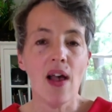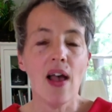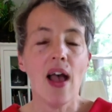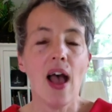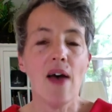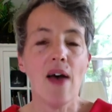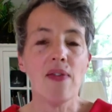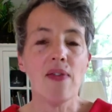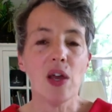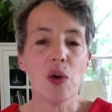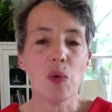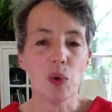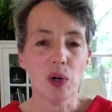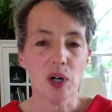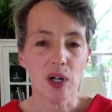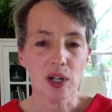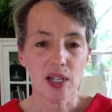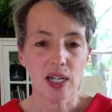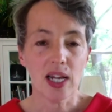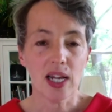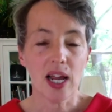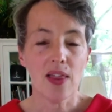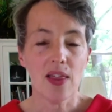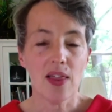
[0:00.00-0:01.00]
And they work
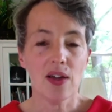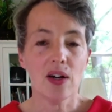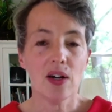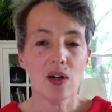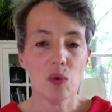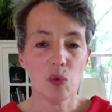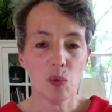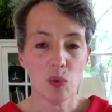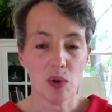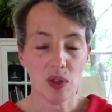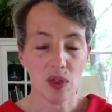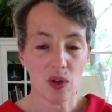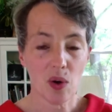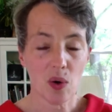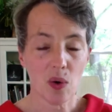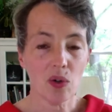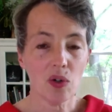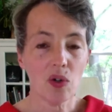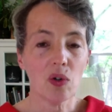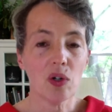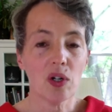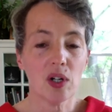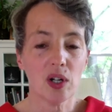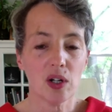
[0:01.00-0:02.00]
together with the
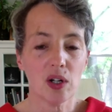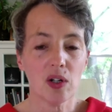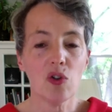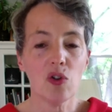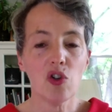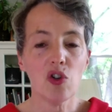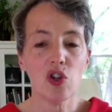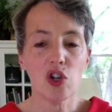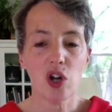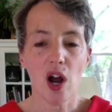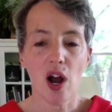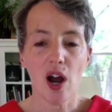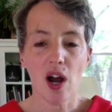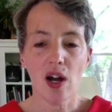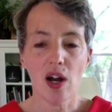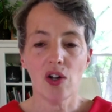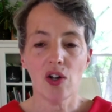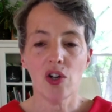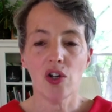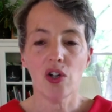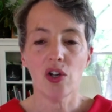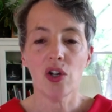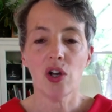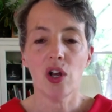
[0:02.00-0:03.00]
older adult in
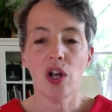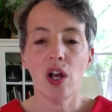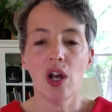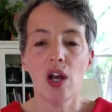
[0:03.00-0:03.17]
charge